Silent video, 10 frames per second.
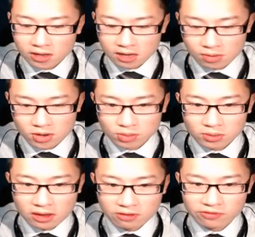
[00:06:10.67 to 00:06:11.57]
And once we
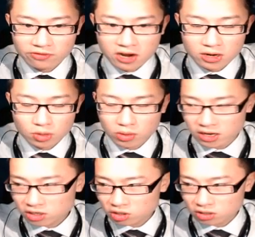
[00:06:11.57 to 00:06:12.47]
have a final
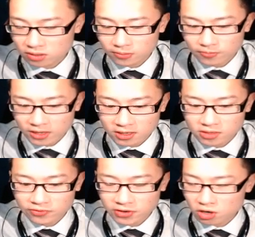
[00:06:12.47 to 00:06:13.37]
int
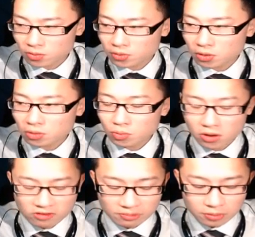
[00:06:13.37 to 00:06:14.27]
variable, we
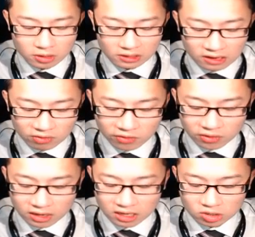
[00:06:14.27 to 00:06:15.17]
have to put
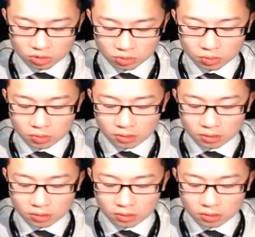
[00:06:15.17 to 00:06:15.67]
everything into